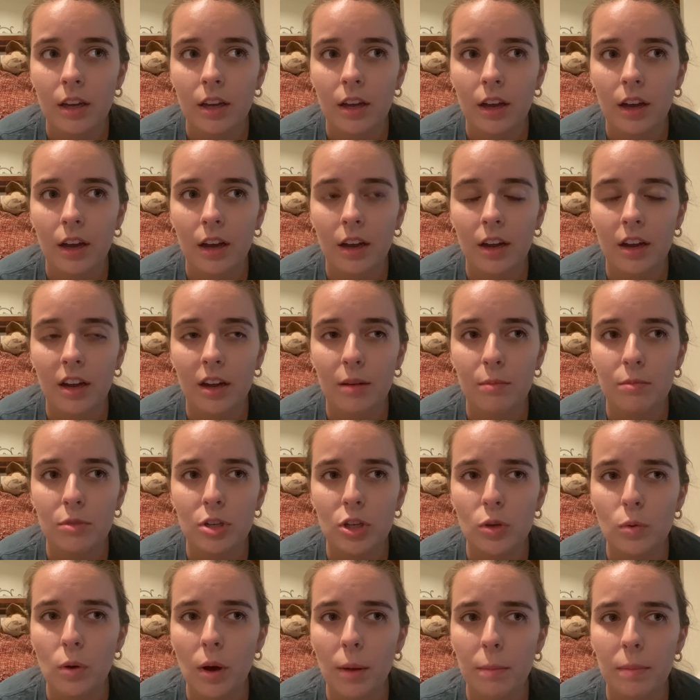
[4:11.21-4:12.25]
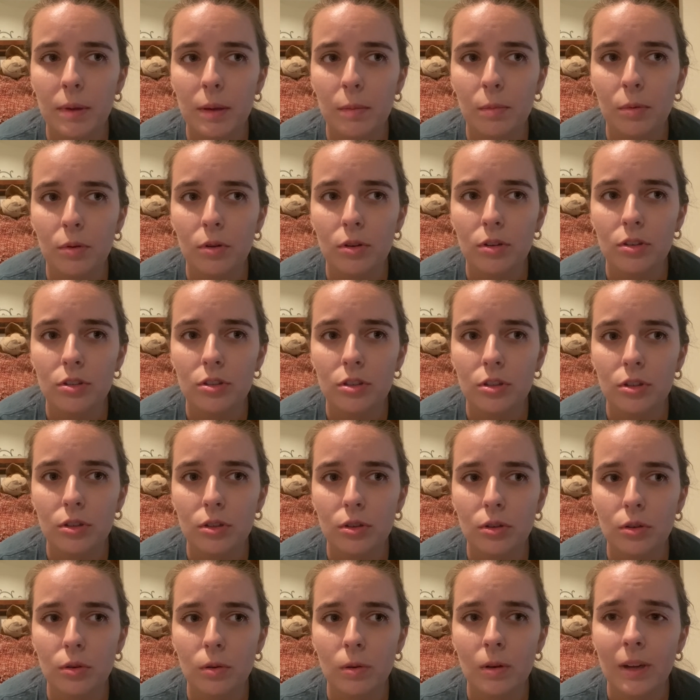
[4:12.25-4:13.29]
Um, do you want people
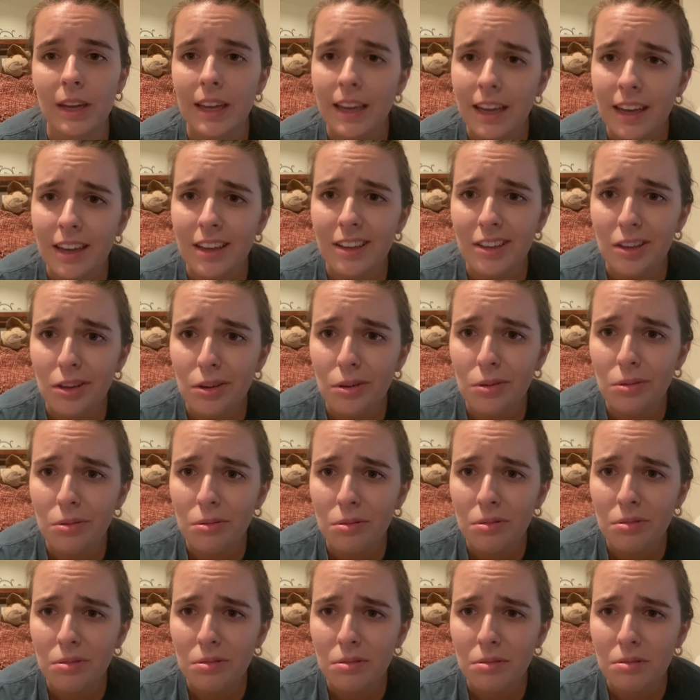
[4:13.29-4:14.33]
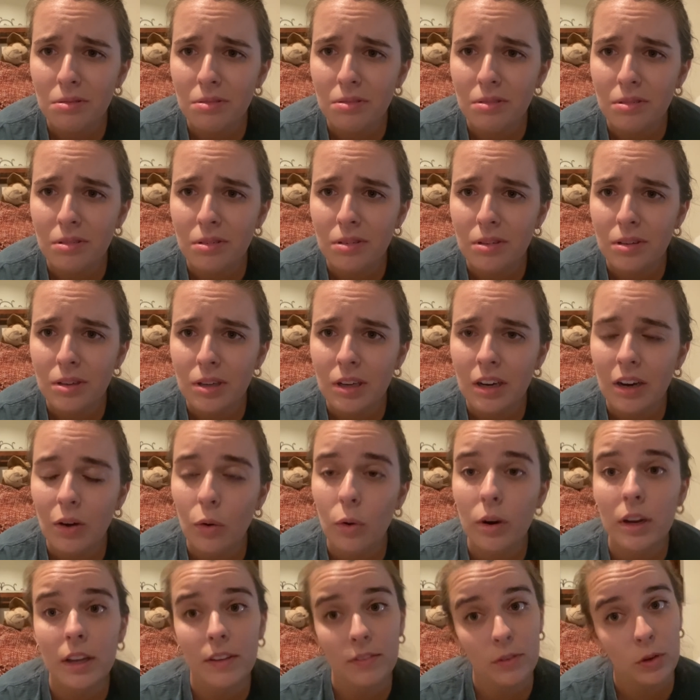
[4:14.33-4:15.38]
to hit you or
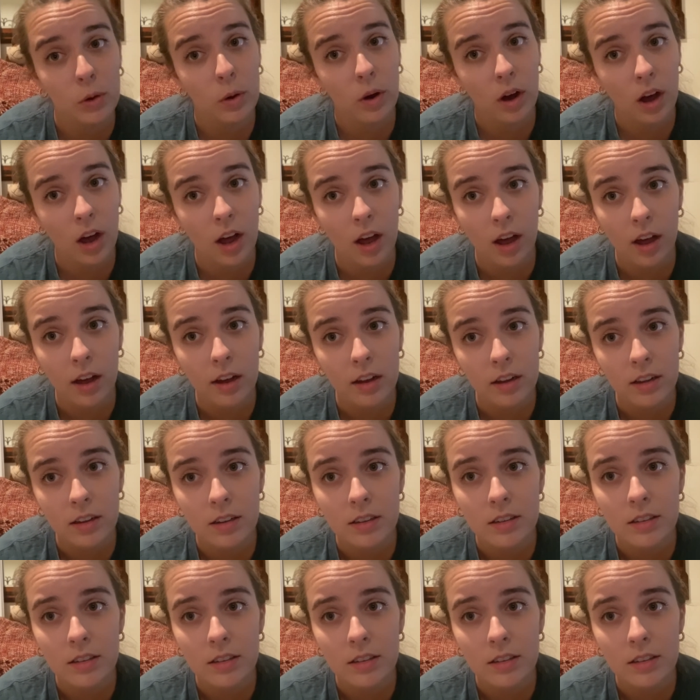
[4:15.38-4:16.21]
give you a hug?